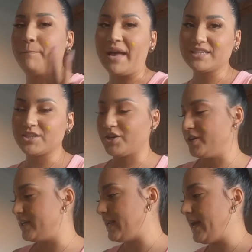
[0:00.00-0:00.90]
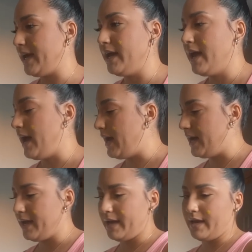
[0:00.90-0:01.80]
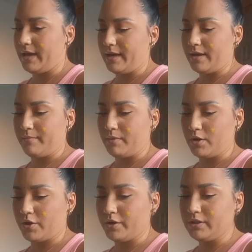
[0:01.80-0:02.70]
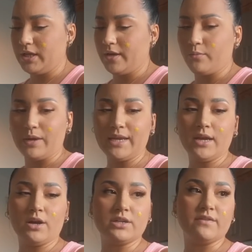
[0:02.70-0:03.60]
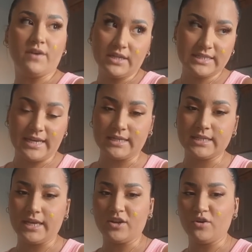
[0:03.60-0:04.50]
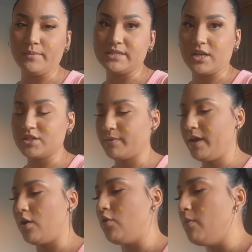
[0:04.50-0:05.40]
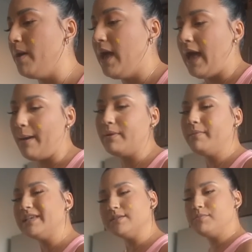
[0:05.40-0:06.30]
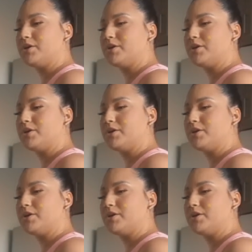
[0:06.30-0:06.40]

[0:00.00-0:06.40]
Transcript: back to current day. I am currently waiting on Devonte to get home. He's on his way home. I'm gonna make some